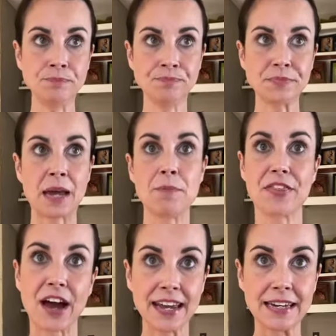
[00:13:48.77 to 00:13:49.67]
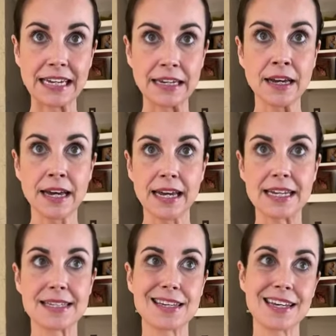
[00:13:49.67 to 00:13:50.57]
and methionine.
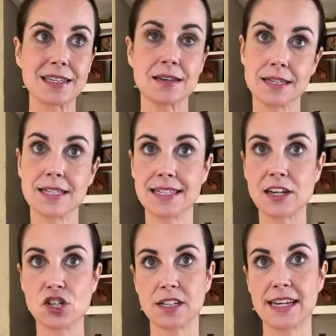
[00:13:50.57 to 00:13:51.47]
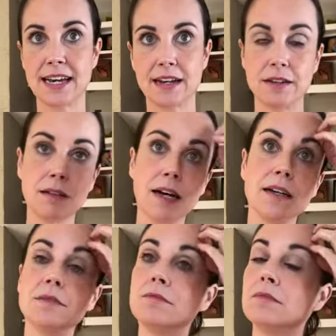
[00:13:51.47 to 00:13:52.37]
It's it's it's essentially a,
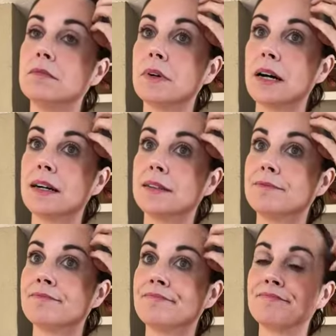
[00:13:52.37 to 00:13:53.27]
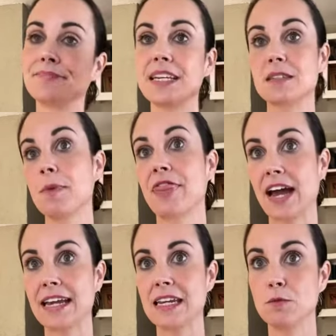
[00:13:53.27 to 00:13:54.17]
a, a it's a
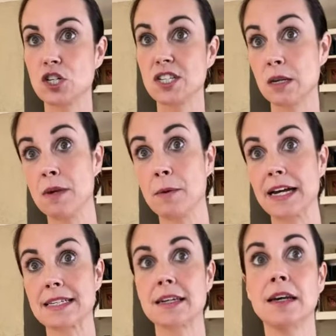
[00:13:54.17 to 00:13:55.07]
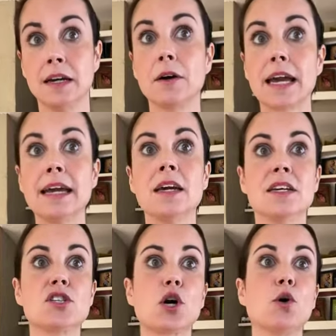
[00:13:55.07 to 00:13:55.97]
methionine, which is an amino acid. Okay,
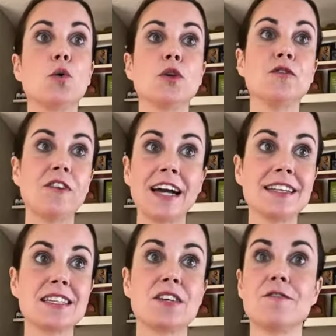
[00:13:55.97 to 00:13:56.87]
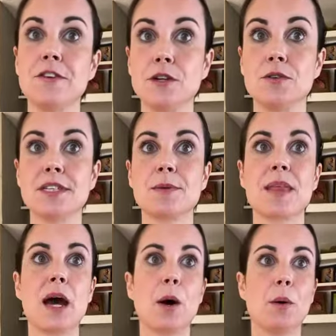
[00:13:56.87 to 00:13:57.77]
so you find this in foods.
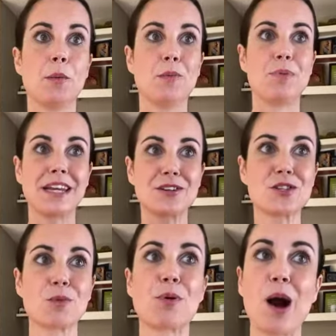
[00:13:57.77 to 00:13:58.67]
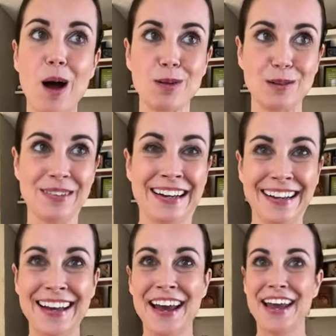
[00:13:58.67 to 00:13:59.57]
But here's the problem.
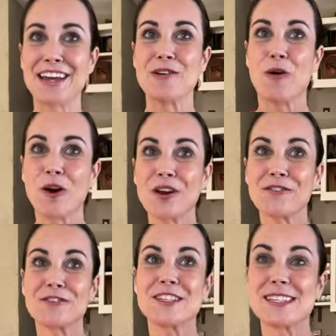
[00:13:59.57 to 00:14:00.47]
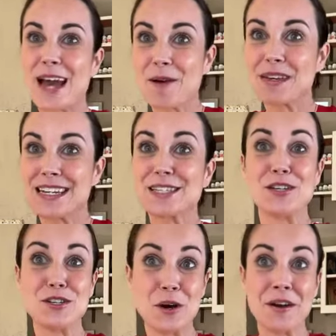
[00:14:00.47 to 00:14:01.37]
In order for SAMe to
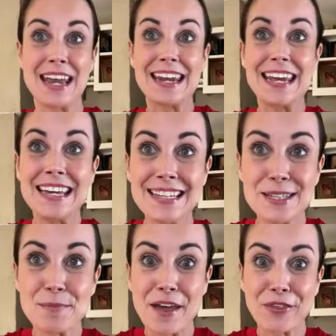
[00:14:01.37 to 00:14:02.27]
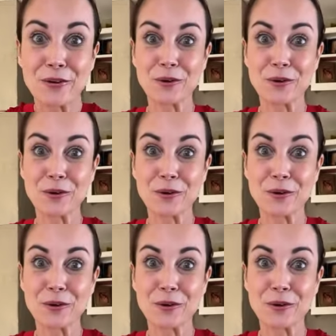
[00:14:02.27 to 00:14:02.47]
donate its methyl